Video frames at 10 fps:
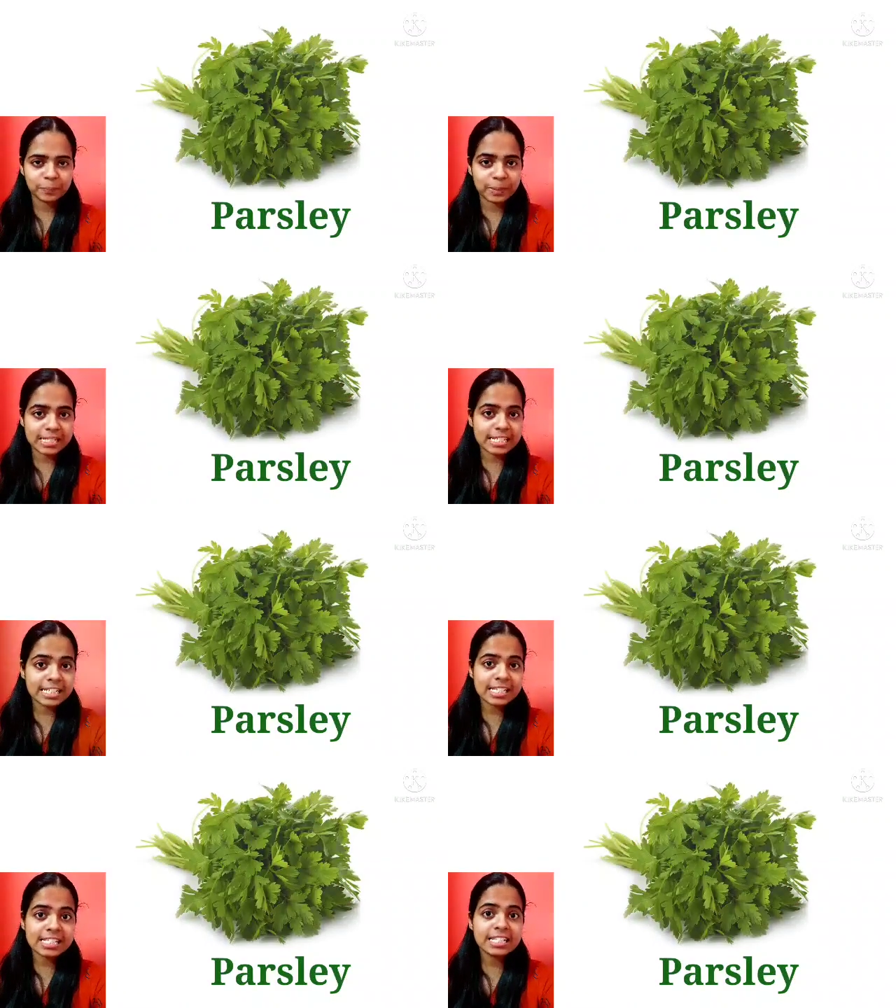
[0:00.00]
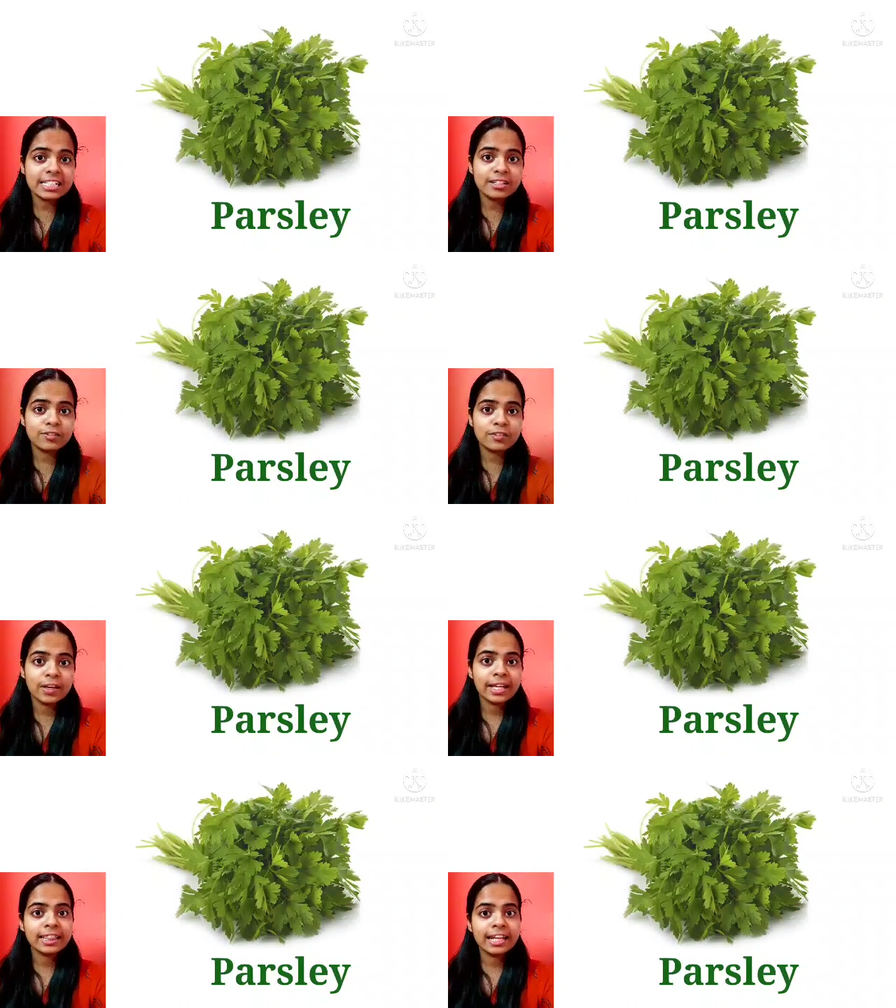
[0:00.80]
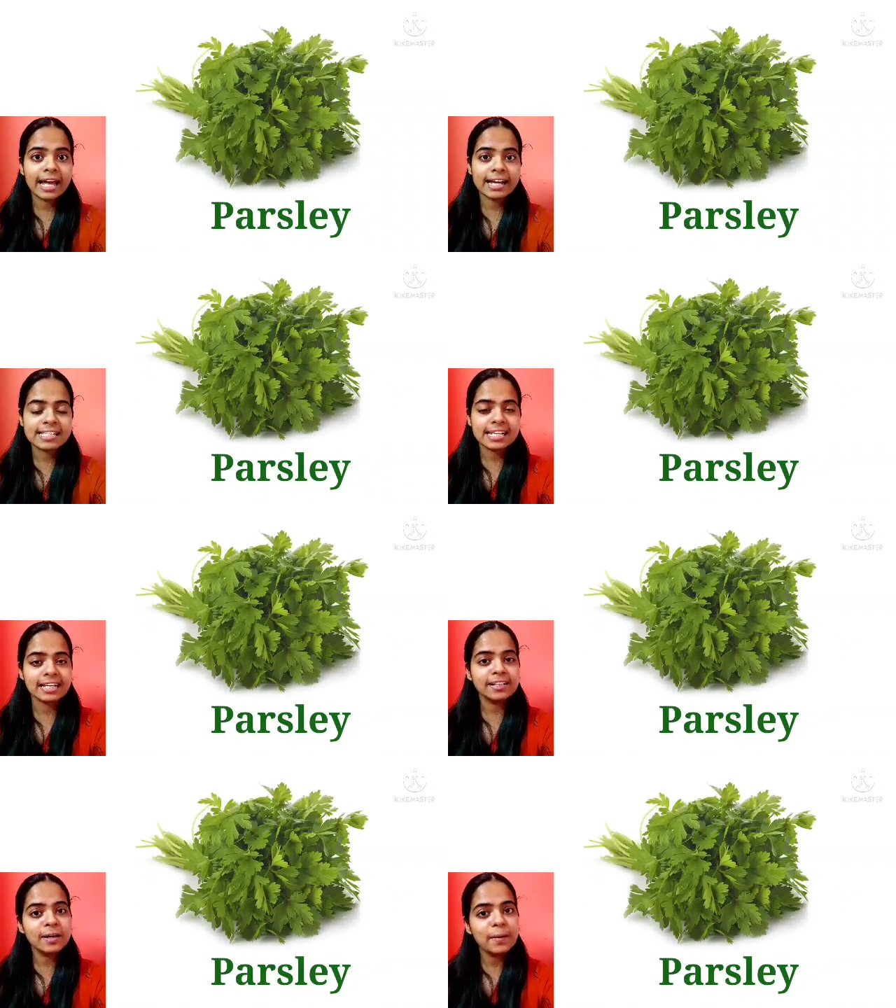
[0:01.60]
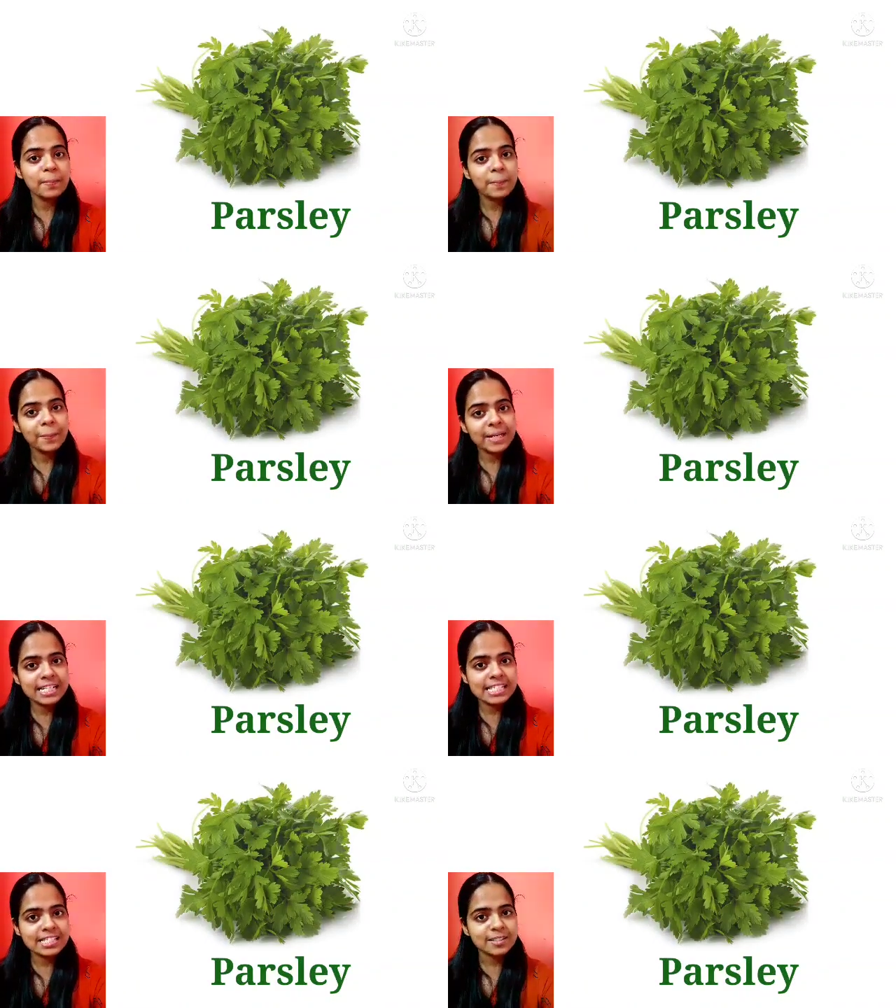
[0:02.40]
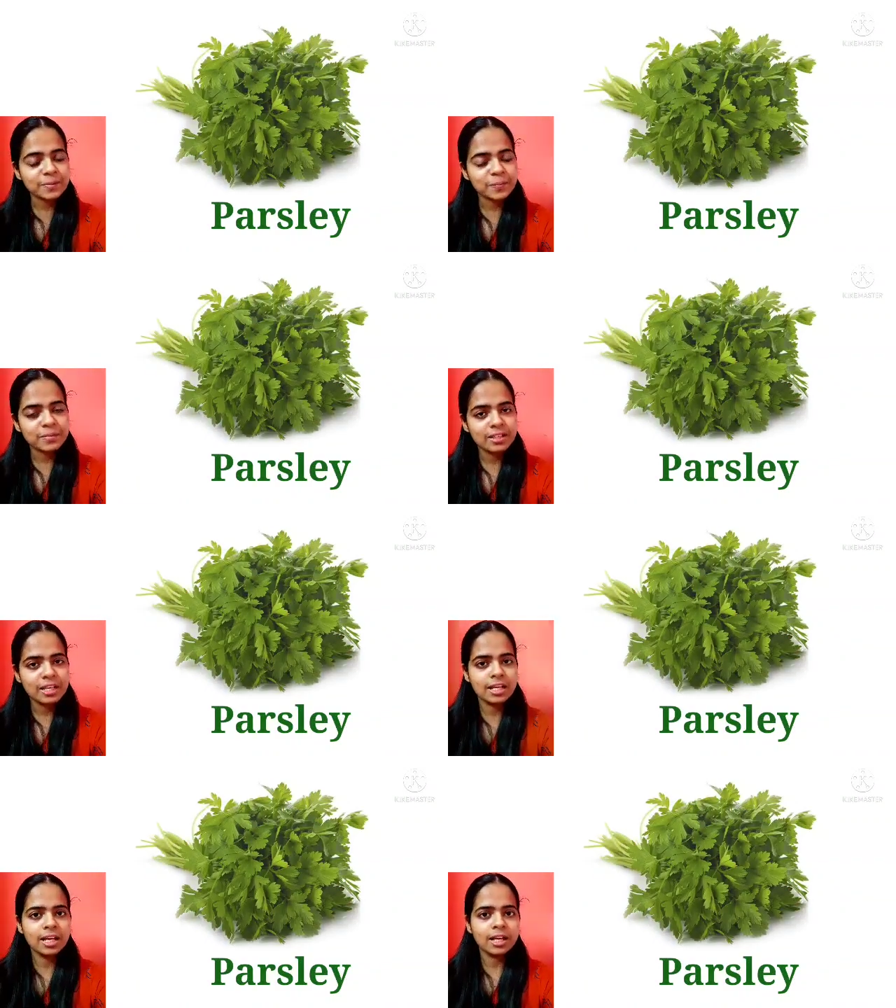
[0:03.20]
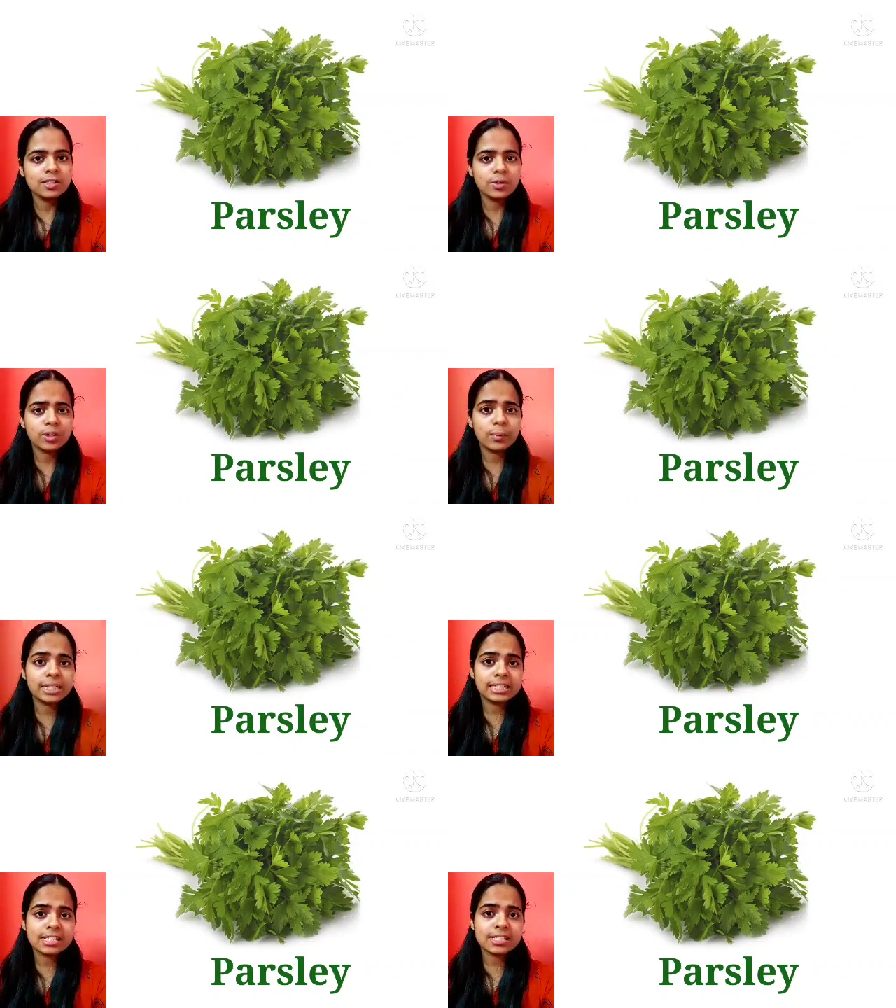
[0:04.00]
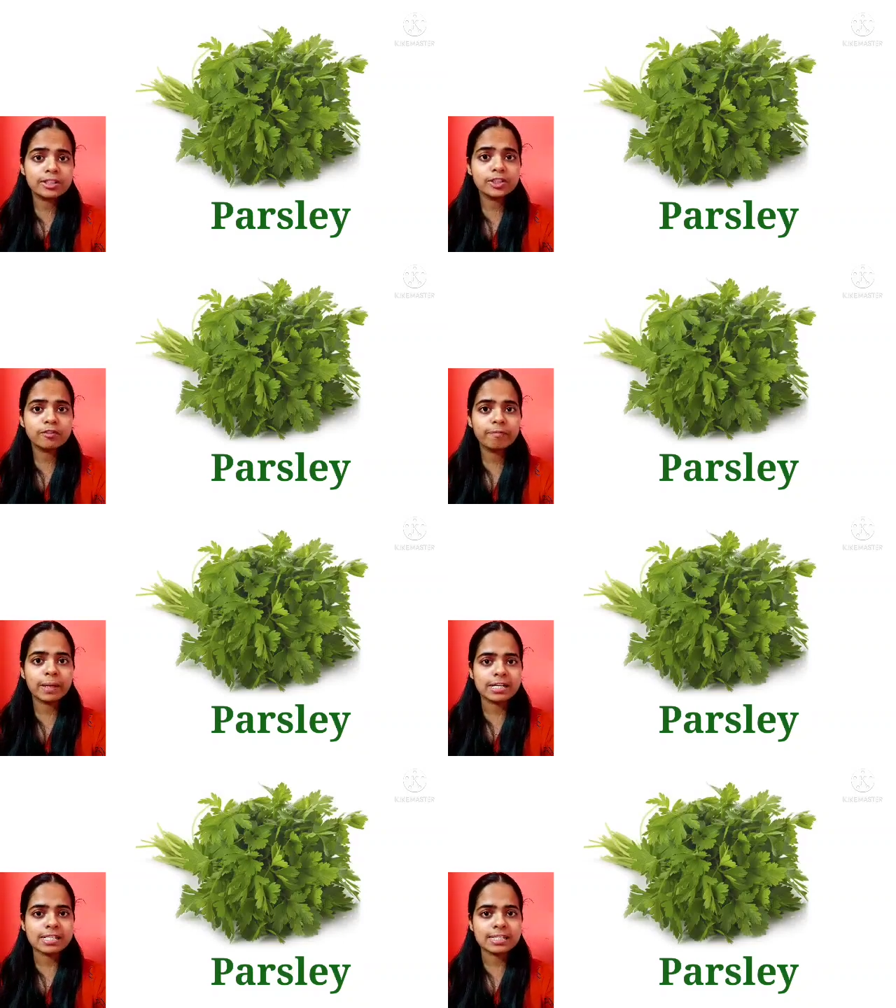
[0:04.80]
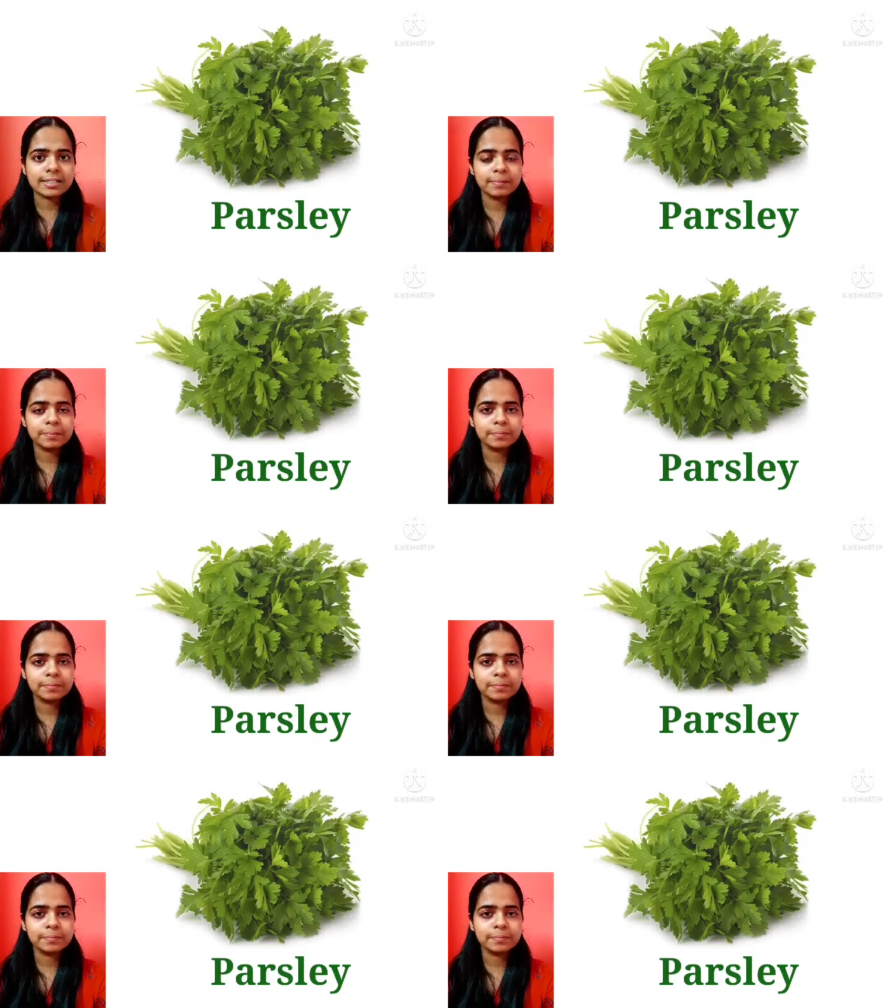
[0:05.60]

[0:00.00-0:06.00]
Parsley is a leaf that acts like a medicine. So he went in search of parsley.